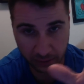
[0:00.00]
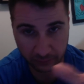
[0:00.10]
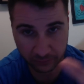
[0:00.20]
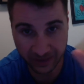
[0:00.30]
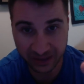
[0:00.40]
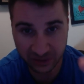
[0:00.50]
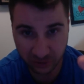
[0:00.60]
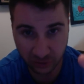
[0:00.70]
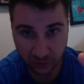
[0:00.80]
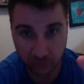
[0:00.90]

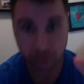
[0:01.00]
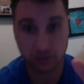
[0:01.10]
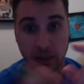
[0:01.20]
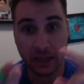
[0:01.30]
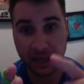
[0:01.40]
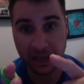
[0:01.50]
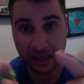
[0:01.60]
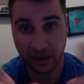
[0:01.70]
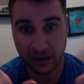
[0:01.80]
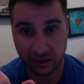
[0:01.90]
vascular
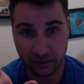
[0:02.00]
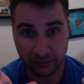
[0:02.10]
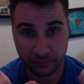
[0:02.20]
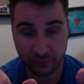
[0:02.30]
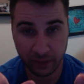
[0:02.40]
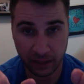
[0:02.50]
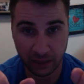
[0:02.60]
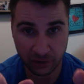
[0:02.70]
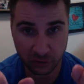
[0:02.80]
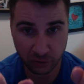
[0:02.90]
are a
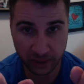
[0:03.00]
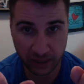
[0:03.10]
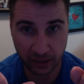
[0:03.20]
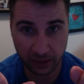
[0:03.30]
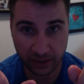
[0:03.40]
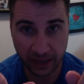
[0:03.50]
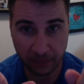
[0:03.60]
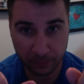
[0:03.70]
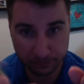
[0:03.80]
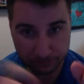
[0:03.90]
larger
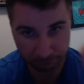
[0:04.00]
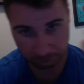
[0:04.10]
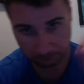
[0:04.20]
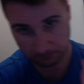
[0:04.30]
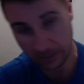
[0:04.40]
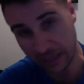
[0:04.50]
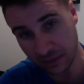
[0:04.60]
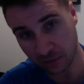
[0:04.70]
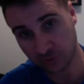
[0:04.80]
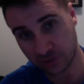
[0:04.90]
gap,
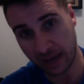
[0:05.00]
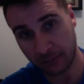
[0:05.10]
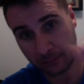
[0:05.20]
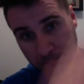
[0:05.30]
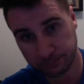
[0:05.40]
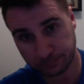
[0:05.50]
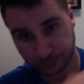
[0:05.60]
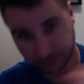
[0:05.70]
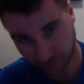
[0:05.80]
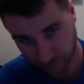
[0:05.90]
and those gap
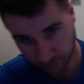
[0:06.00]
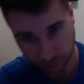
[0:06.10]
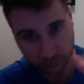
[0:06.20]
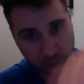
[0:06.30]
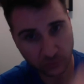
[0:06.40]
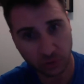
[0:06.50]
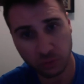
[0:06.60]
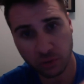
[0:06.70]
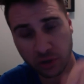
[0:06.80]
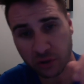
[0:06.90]
the
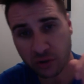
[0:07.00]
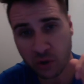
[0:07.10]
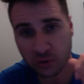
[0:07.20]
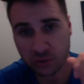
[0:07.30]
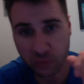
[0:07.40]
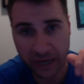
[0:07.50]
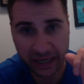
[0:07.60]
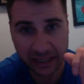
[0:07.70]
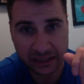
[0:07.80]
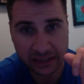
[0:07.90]
water goes
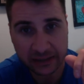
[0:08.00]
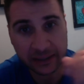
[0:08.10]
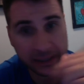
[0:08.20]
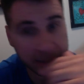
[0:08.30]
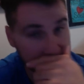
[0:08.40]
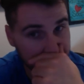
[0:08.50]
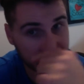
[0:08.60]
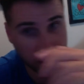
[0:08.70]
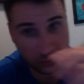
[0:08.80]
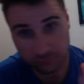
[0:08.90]
away,
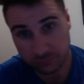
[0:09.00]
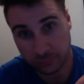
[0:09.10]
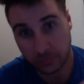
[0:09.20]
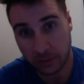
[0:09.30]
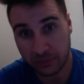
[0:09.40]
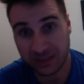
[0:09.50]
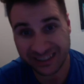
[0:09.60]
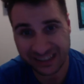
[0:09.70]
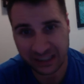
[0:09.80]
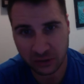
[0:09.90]
and
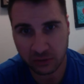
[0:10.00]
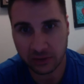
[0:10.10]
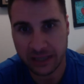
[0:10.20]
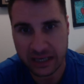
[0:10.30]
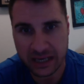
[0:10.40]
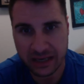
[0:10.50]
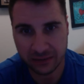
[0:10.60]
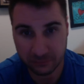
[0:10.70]
basically they're leaky